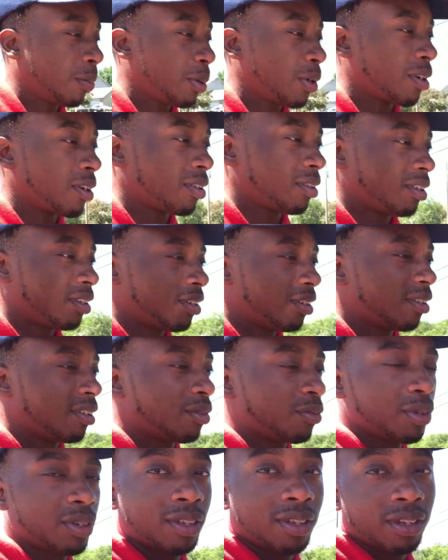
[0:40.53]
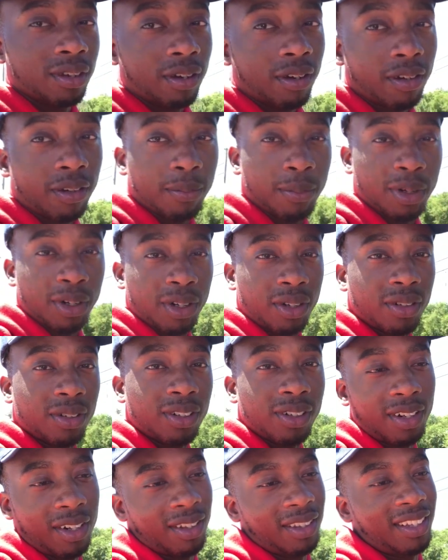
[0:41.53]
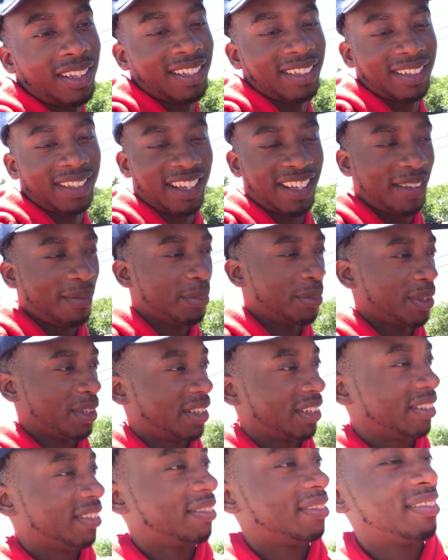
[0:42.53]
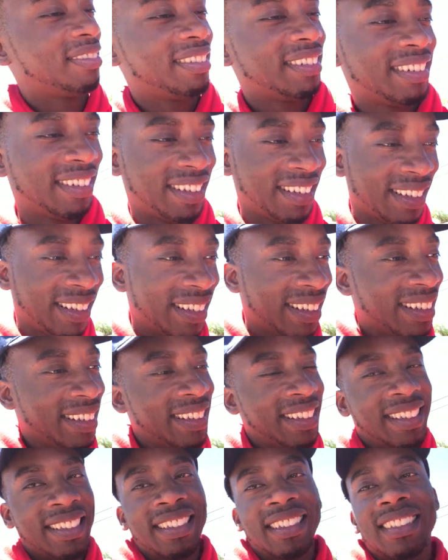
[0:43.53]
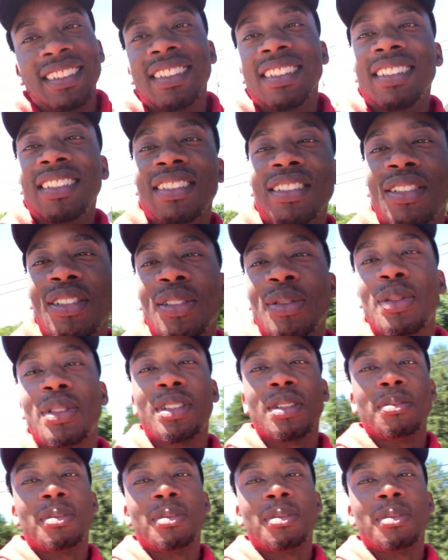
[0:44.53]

Apparently, he don't want to get heartburn or nothing like that, but he don't know what's